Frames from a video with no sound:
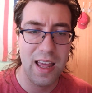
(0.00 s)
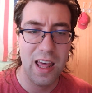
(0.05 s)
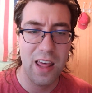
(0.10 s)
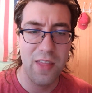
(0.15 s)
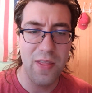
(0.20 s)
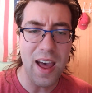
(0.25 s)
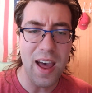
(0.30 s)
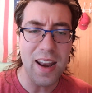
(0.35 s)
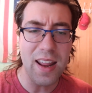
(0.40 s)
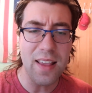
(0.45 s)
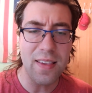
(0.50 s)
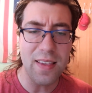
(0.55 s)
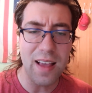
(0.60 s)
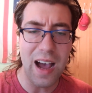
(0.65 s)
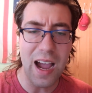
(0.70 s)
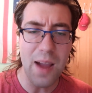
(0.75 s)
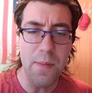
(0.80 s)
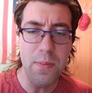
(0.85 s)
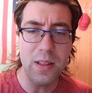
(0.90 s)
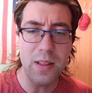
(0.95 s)
That is,
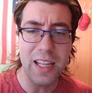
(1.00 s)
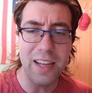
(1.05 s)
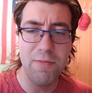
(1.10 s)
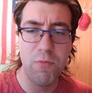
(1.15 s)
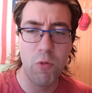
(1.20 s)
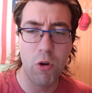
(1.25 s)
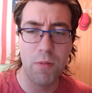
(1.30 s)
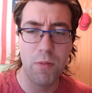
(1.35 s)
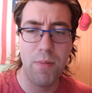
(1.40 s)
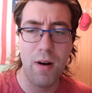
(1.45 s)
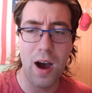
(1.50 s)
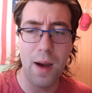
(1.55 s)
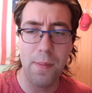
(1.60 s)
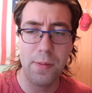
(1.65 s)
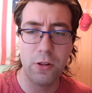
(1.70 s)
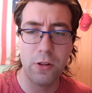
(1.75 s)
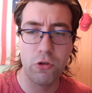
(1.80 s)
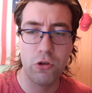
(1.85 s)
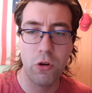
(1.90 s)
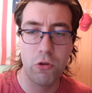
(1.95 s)
I believe more
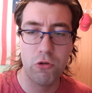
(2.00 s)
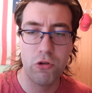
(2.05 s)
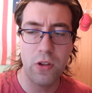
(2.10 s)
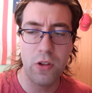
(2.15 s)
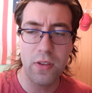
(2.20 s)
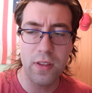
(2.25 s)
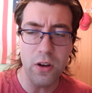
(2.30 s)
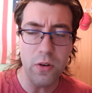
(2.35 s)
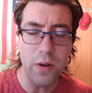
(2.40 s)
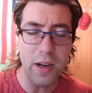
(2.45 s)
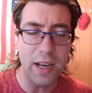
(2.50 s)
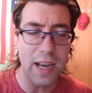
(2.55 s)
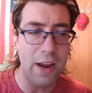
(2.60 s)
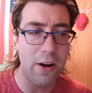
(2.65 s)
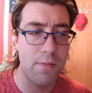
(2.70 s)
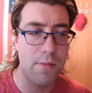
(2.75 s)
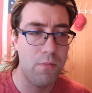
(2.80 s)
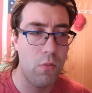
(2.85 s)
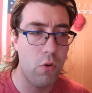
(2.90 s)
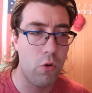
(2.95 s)
popular shows should still get
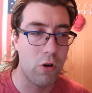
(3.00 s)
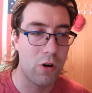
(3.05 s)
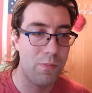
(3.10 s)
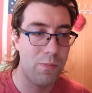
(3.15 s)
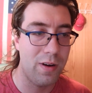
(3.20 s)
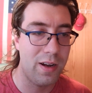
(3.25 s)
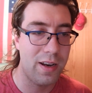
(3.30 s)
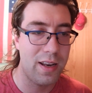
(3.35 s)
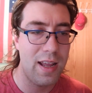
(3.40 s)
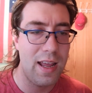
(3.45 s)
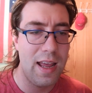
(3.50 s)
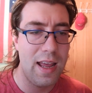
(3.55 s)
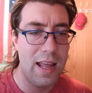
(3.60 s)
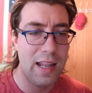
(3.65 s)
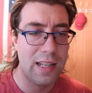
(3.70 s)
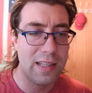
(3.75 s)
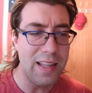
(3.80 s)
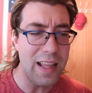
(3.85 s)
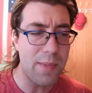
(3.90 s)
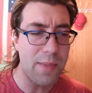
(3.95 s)
aired more, but
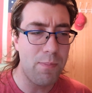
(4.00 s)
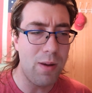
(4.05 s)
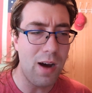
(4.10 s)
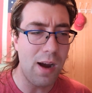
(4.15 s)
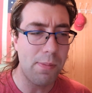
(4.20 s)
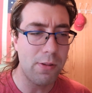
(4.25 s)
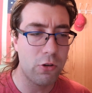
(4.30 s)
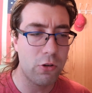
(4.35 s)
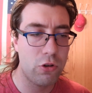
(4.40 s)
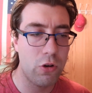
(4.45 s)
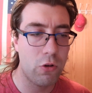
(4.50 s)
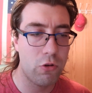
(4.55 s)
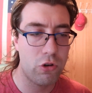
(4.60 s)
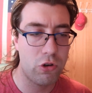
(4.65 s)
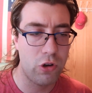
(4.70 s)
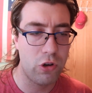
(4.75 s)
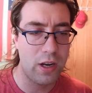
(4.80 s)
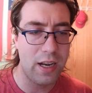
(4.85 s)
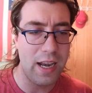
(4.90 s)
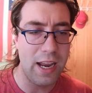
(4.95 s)
less popular shows
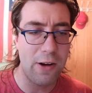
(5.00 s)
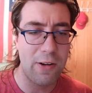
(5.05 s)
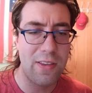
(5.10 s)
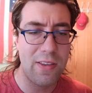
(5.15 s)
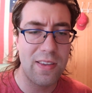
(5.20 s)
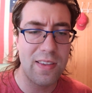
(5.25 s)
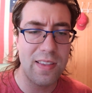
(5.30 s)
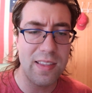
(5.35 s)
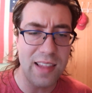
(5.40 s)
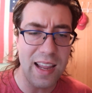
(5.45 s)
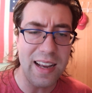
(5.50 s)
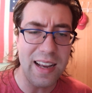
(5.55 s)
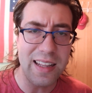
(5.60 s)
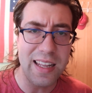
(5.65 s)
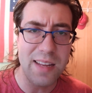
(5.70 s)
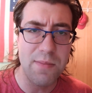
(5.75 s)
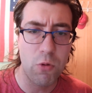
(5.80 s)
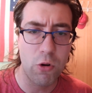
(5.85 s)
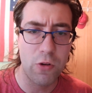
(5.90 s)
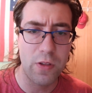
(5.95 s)
should get aired
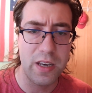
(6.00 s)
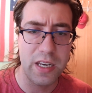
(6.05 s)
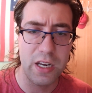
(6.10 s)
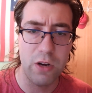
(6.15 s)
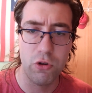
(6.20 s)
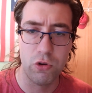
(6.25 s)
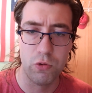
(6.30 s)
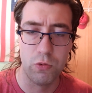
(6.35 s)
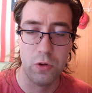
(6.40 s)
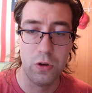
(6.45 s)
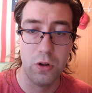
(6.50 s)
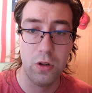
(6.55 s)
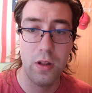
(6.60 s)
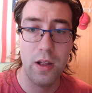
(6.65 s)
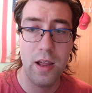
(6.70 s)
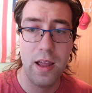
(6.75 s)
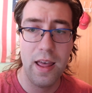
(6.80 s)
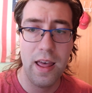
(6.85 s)
slightly more than usual.